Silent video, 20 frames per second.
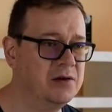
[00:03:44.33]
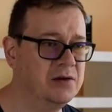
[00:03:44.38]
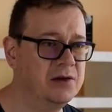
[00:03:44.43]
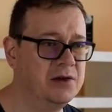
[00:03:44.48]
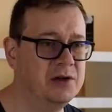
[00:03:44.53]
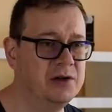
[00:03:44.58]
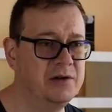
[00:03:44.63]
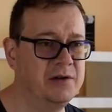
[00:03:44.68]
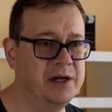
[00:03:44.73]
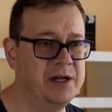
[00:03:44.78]

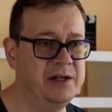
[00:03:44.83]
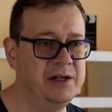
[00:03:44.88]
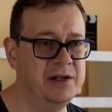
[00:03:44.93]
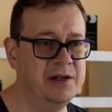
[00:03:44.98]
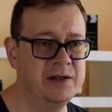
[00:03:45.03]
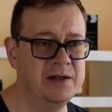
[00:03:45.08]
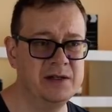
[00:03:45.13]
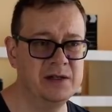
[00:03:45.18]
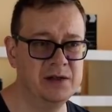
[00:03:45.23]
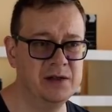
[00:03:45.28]
corner
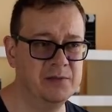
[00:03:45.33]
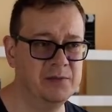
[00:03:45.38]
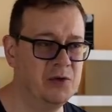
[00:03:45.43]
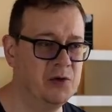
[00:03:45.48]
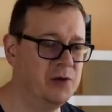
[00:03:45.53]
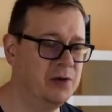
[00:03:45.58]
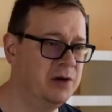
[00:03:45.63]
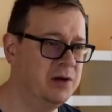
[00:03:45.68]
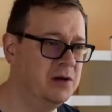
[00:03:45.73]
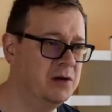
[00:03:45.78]
radius and a
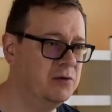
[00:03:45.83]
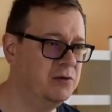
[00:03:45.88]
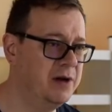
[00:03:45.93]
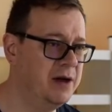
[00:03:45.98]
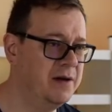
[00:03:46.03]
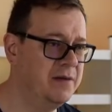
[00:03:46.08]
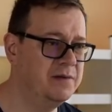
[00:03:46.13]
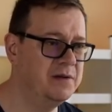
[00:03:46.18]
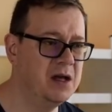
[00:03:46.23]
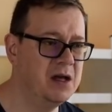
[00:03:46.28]
border
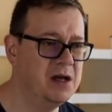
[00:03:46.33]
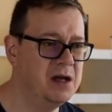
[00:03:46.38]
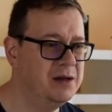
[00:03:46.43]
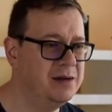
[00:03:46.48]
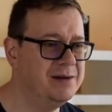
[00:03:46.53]
width.